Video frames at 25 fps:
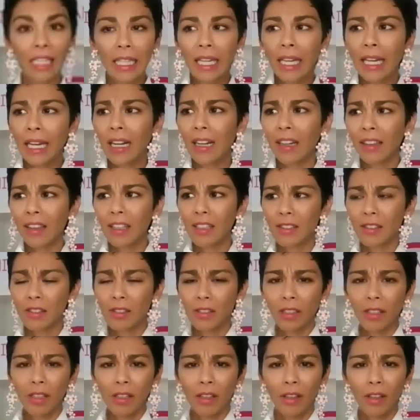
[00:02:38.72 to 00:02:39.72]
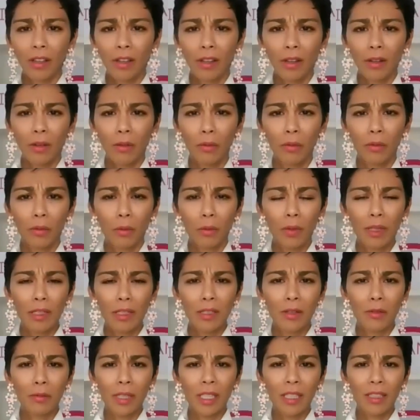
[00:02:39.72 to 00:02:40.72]
Are these the
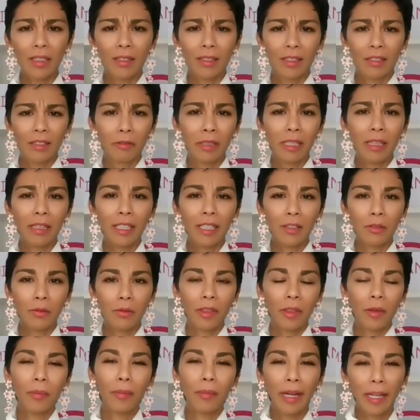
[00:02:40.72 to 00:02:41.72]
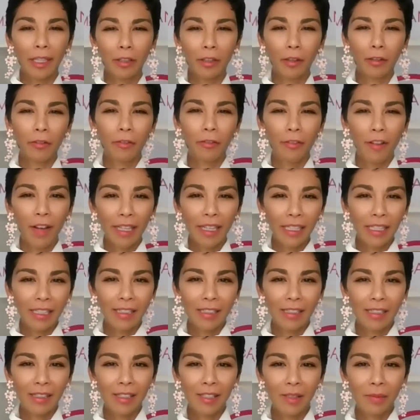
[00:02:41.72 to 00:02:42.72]
ones that we relate with the
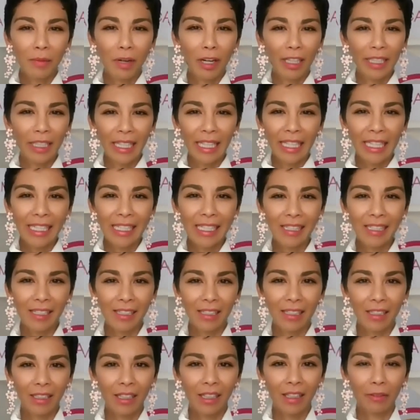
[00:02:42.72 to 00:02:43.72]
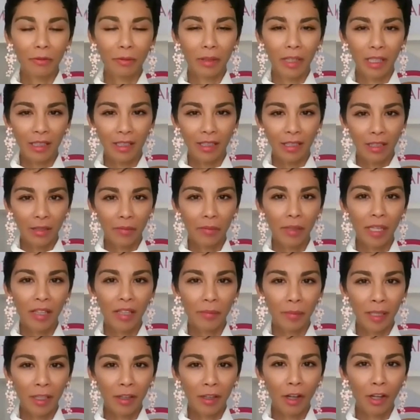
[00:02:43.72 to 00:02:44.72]
microfinance markets and within the
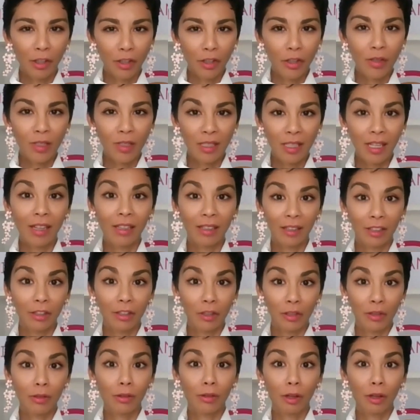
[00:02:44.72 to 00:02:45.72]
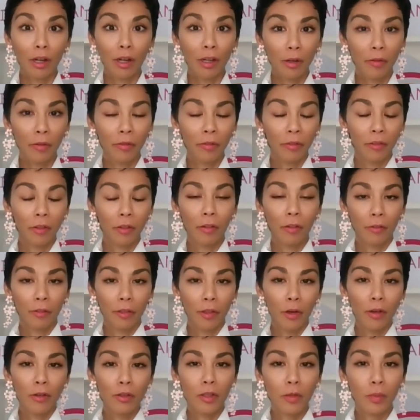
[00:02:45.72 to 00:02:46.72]
developing countries, that there's a lot of
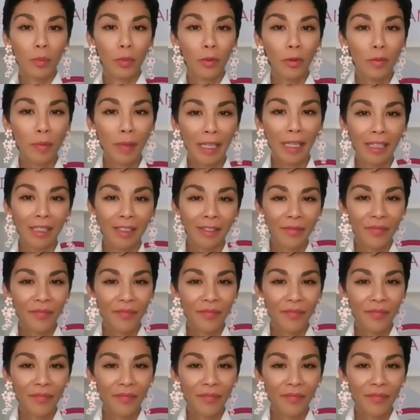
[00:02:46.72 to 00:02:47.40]
those booming?